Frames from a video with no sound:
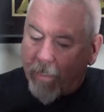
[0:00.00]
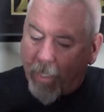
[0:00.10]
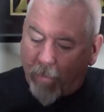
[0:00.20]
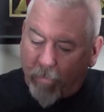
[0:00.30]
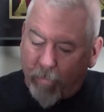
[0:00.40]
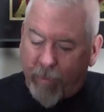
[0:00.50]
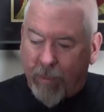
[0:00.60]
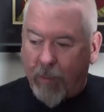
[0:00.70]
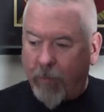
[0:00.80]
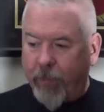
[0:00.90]
Now, we
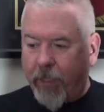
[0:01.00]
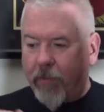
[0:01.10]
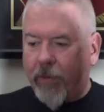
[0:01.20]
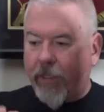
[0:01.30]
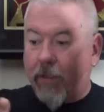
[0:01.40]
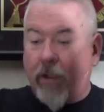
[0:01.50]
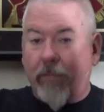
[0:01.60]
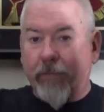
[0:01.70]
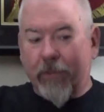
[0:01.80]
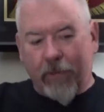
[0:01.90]
can compare the
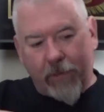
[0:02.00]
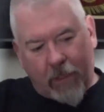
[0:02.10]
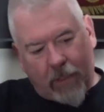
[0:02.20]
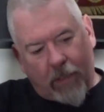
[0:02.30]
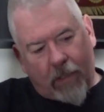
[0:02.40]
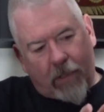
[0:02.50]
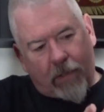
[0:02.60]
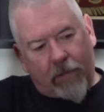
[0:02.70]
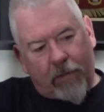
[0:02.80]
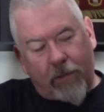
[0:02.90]
officers
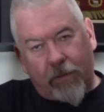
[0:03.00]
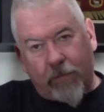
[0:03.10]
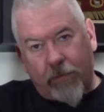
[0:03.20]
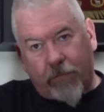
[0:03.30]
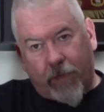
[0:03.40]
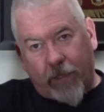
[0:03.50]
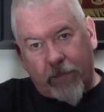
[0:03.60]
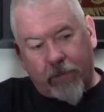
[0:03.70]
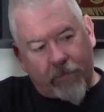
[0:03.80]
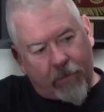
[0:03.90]
to the junior
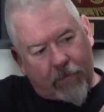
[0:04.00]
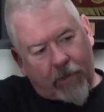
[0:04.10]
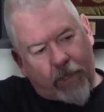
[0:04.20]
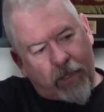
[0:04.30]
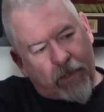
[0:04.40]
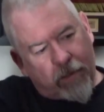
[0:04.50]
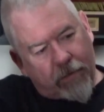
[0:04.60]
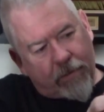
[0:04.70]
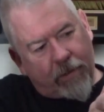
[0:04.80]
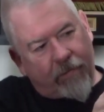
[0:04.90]
ranks. Okay,
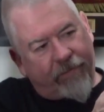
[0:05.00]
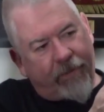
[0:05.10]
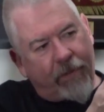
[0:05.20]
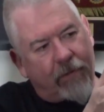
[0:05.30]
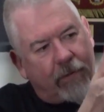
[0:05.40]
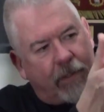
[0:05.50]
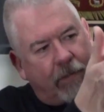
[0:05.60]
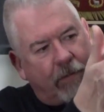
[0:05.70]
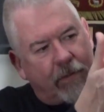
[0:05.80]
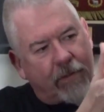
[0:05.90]
you'll see the finial
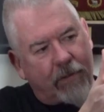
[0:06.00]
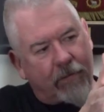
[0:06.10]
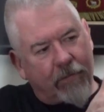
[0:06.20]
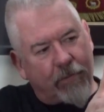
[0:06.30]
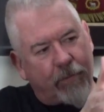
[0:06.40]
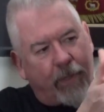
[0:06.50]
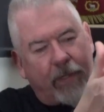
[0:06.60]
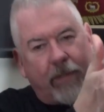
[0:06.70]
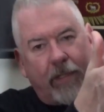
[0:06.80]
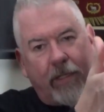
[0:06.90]
here, this little
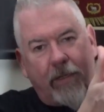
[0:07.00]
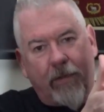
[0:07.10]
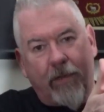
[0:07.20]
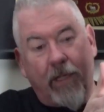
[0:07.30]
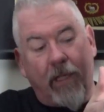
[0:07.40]
spike thing here.